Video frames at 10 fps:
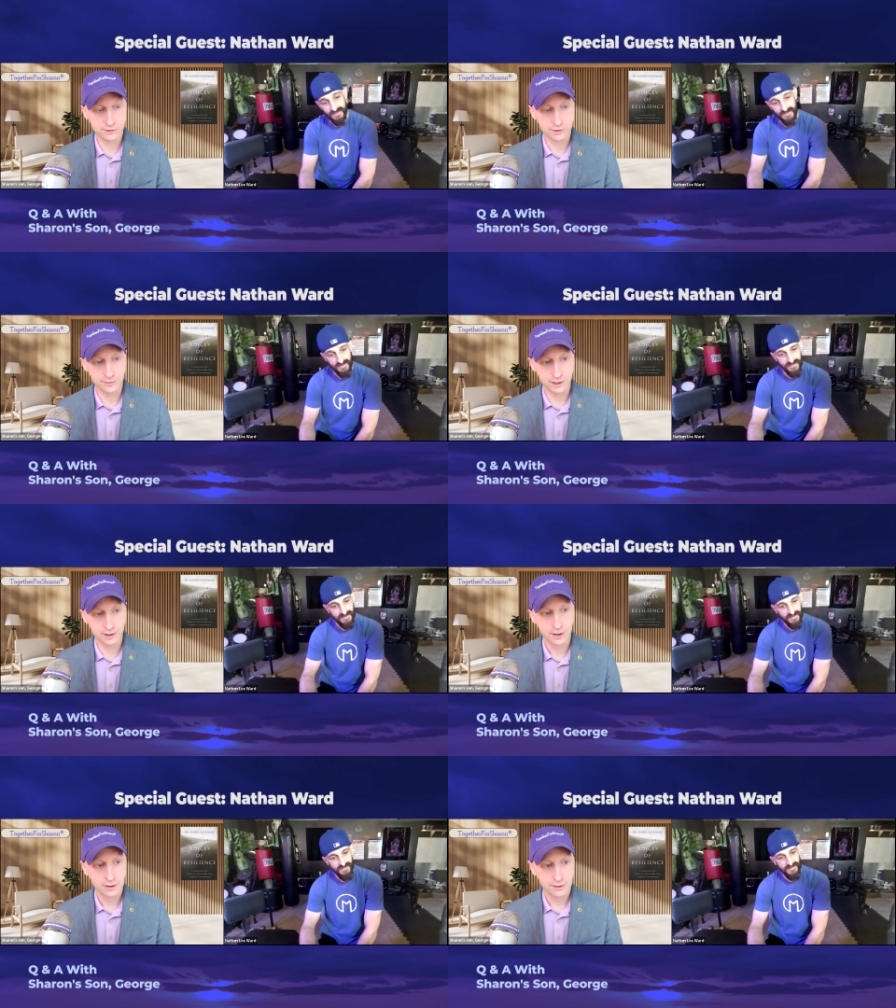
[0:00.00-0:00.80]
should be,
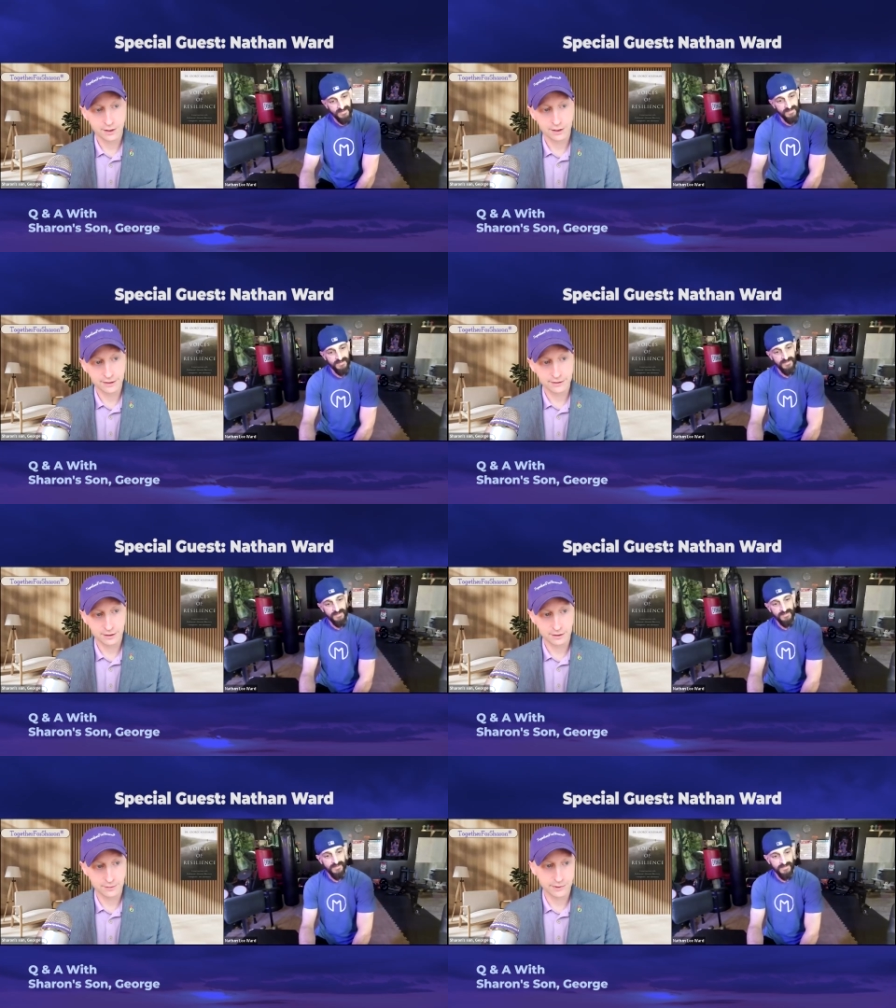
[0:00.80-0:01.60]
well, it is an
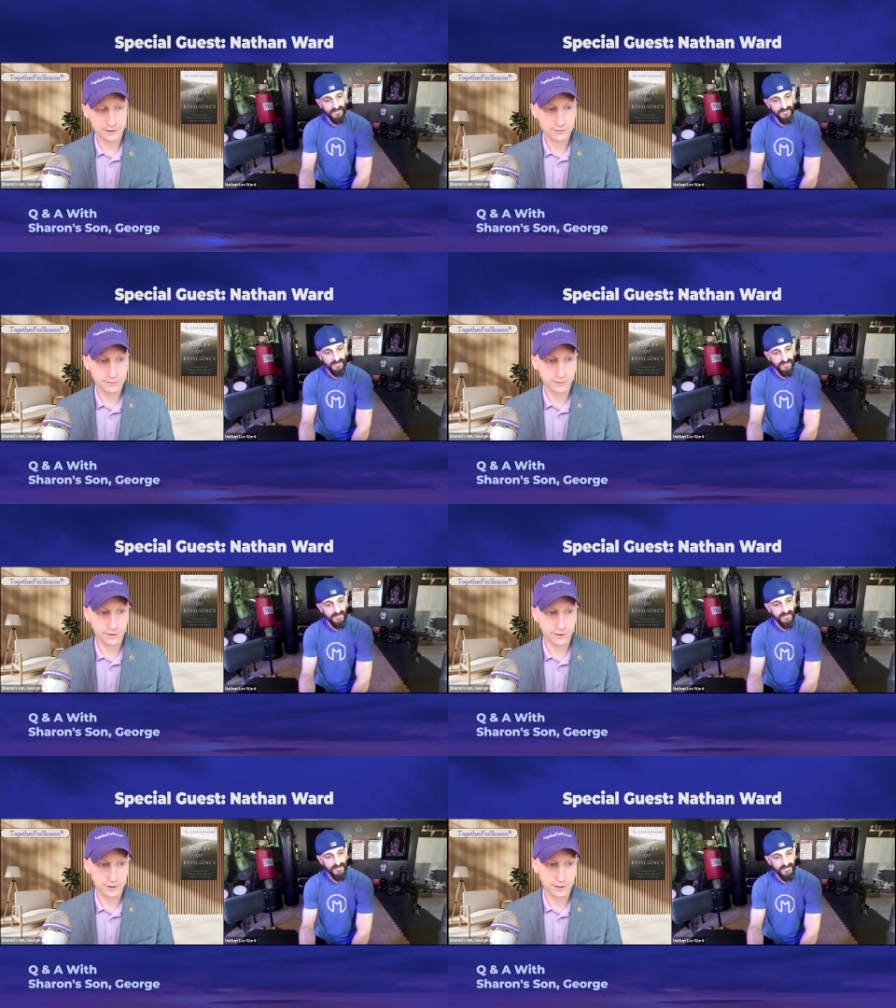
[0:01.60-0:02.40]
Olympic sport.